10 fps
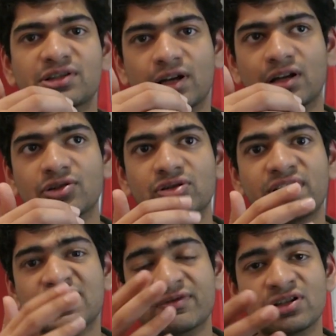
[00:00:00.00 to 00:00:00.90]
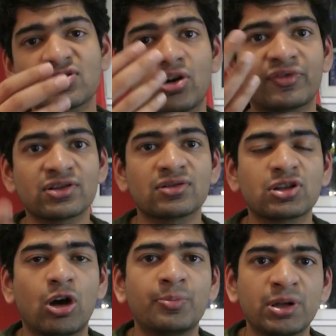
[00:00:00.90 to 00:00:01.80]
so that's where the software is
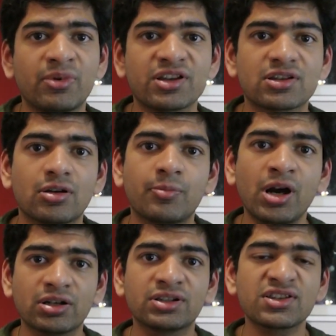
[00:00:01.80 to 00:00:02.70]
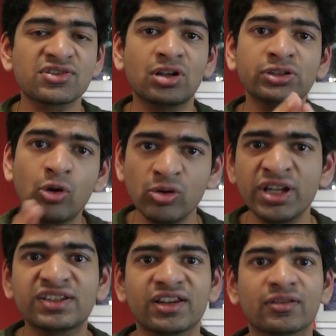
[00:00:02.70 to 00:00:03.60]
also optimized. But this is not the
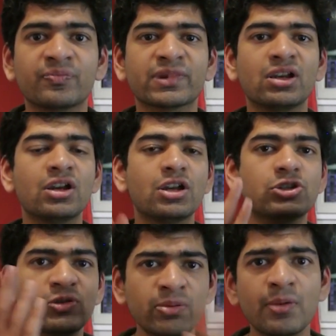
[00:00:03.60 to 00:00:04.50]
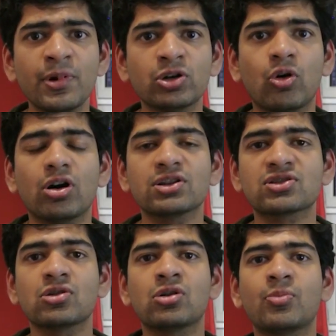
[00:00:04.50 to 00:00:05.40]
only thing. You'll be able to
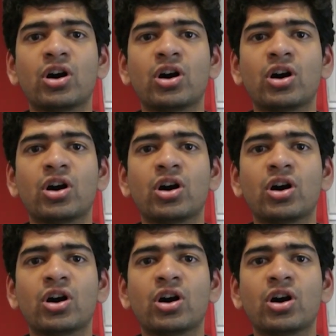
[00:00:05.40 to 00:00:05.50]
also